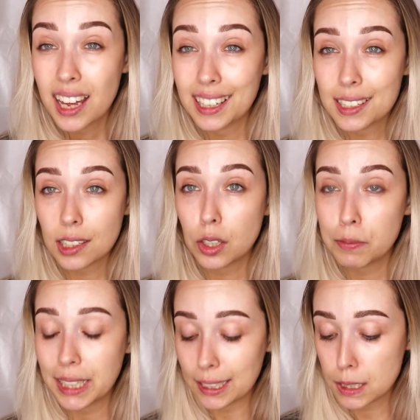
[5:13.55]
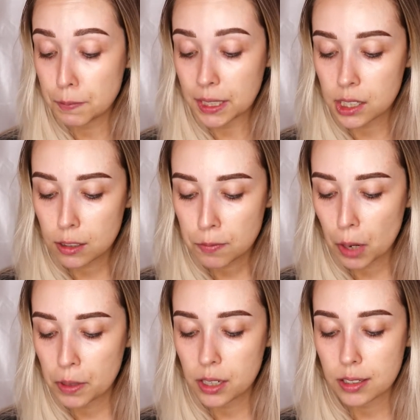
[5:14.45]
It is a little bit expensive,
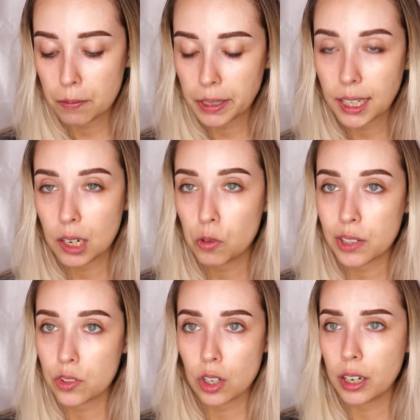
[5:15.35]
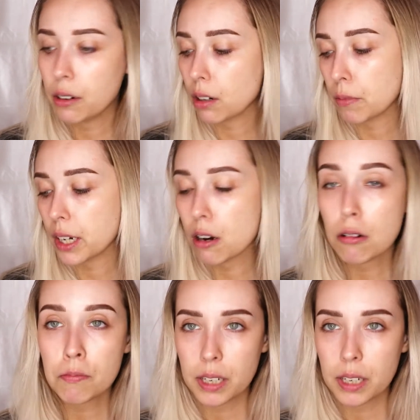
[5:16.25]
probably not something that I would have sought out on my own,